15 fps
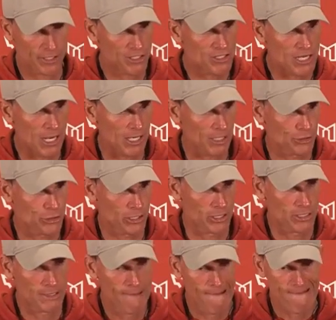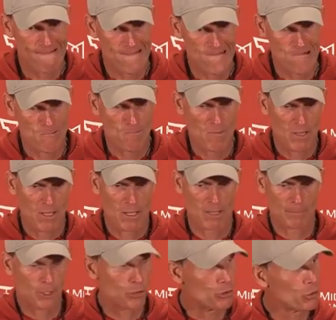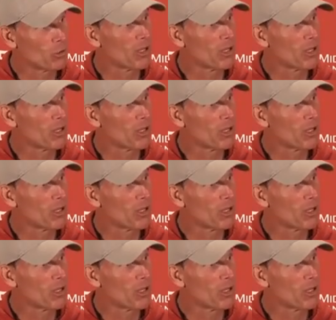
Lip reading: intelligent, can do